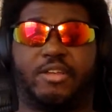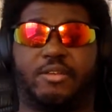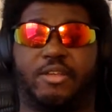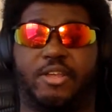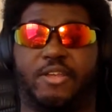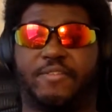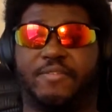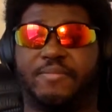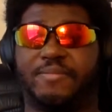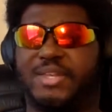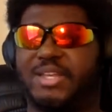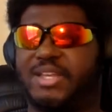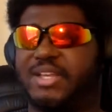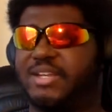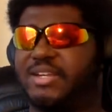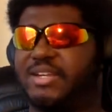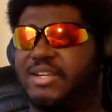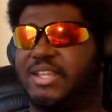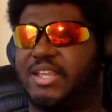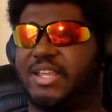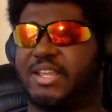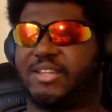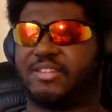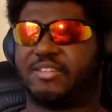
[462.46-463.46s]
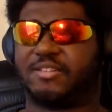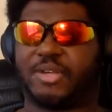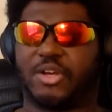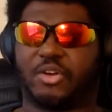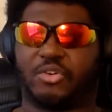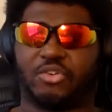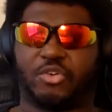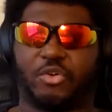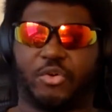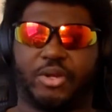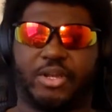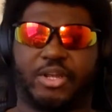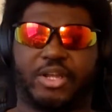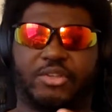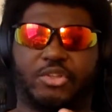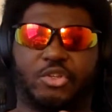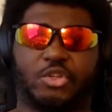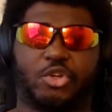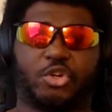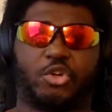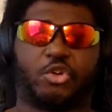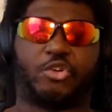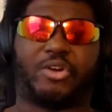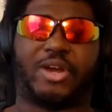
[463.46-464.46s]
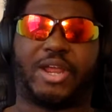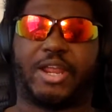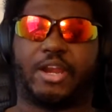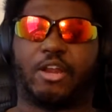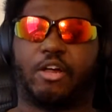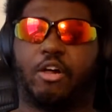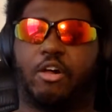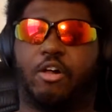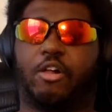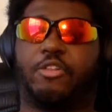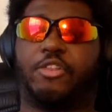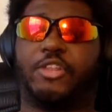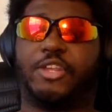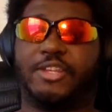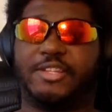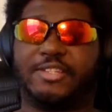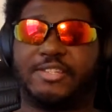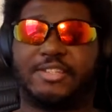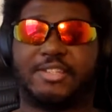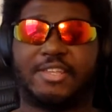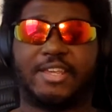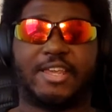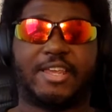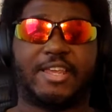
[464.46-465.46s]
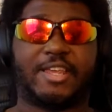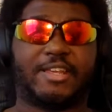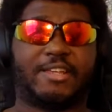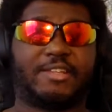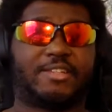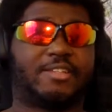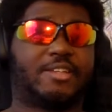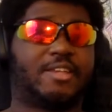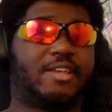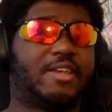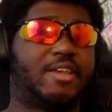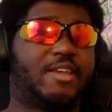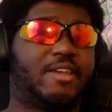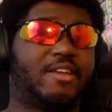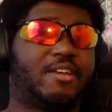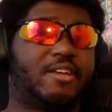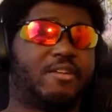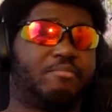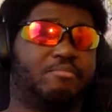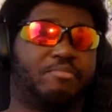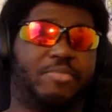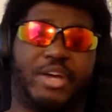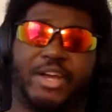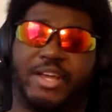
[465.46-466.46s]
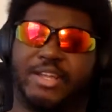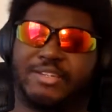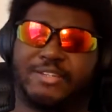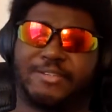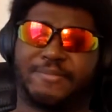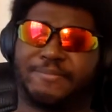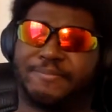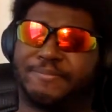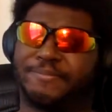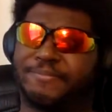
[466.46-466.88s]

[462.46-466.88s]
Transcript: even being a neat, somehow knowing you have to create all these things, but